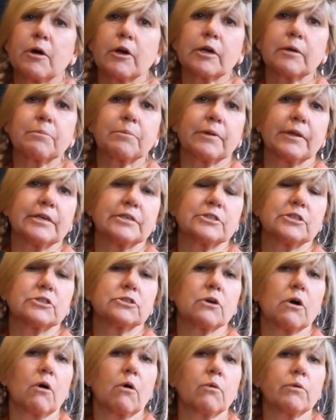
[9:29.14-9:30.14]
Marketplace
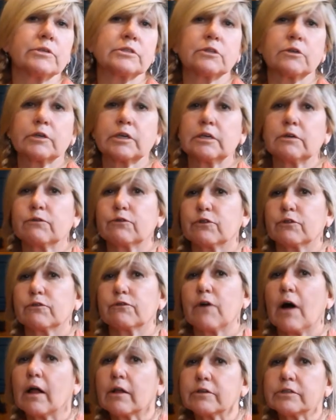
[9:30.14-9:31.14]
is always looking for
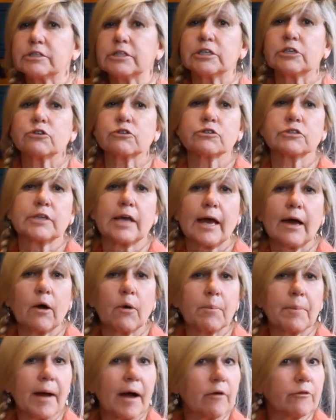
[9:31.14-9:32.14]
volunteers to
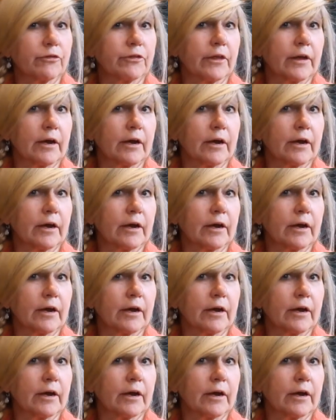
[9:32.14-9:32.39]
help out